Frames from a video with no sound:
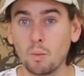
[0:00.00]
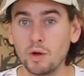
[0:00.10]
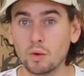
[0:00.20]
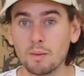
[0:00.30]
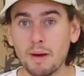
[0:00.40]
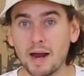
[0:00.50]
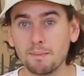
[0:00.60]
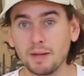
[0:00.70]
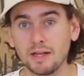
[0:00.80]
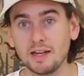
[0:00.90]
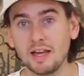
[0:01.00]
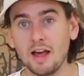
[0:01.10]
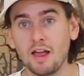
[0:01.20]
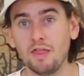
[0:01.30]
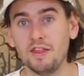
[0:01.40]
Wheel compatibility,
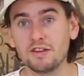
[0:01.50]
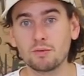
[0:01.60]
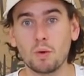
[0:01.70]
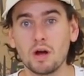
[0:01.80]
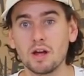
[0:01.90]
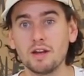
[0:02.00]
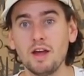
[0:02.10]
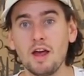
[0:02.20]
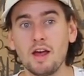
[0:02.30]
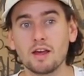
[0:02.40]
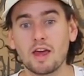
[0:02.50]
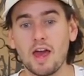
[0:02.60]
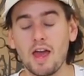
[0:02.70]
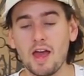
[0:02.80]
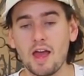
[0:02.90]
this one
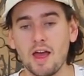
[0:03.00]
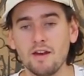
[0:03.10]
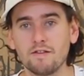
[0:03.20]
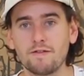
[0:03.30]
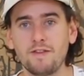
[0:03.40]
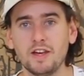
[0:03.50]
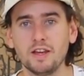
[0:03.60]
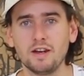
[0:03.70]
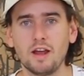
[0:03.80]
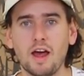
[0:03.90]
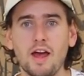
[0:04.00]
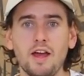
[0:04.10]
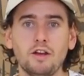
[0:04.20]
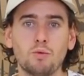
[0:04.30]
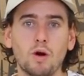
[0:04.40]
can fit
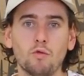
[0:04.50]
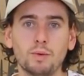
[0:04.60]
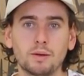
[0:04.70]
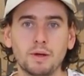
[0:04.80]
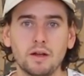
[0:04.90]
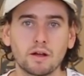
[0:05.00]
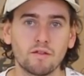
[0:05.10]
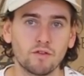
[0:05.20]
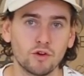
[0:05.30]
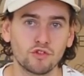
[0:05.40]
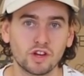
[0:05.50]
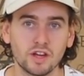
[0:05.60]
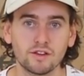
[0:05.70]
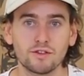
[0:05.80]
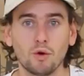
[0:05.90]
a 12mm conversion
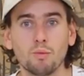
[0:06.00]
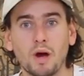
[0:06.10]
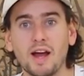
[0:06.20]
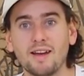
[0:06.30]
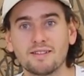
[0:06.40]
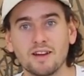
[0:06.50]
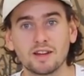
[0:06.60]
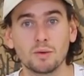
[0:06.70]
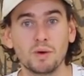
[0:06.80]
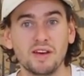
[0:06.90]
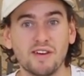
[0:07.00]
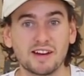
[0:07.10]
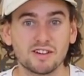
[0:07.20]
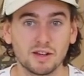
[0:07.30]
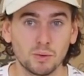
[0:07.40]
kit sold by Aztec that we have
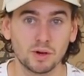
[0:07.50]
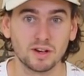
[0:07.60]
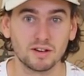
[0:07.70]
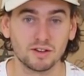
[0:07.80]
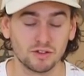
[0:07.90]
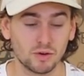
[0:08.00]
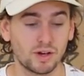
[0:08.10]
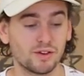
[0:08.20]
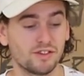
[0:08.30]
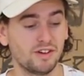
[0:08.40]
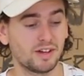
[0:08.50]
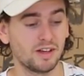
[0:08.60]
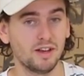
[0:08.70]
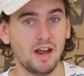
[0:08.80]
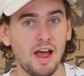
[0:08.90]
actually ordered into stock here at
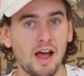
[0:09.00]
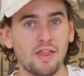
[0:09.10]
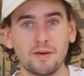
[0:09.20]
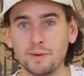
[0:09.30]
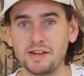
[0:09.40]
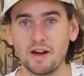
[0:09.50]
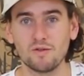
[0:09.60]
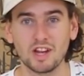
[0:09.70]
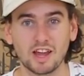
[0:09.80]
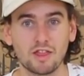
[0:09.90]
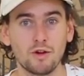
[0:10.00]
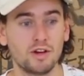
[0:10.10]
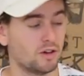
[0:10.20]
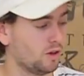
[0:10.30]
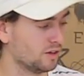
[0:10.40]
Syndicate. They retail for like
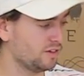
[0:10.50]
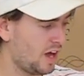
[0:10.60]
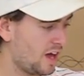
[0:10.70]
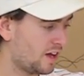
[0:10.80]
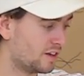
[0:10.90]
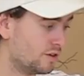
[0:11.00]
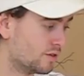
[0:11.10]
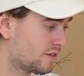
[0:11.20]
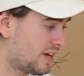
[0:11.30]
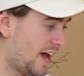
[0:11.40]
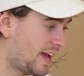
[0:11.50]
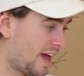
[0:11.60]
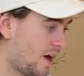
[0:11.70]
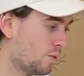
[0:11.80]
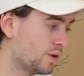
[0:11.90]
$30, and you take
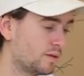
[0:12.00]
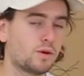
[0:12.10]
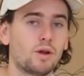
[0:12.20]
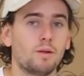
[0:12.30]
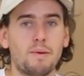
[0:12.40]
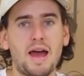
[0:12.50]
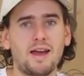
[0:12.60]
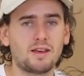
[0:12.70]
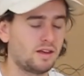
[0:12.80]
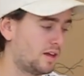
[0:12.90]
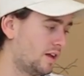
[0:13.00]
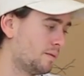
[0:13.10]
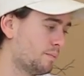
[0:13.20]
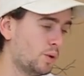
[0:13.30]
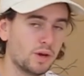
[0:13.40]
out what you've got at the back
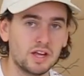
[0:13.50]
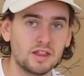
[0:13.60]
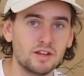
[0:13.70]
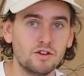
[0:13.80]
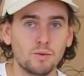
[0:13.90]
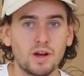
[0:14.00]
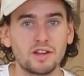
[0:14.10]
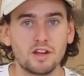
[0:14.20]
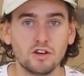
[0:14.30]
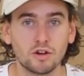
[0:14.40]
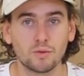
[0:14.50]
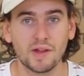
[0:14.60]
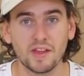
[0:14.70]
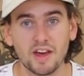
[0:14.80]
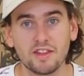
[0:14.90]
and put in the new one, and then you can
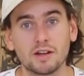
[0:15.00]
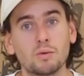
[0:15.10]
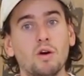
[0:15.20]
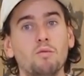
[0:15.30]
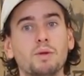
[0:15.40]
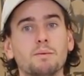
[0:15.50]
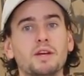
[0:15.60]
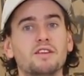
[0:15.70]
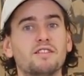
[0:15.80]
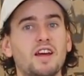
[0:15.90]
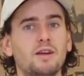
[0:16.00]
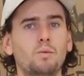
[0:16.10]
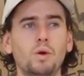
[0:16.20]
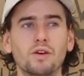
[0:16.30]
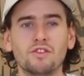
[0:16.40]
run the Ethic 12mm
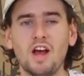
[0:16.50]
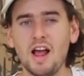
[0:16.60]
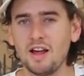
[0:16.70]
standard wheels.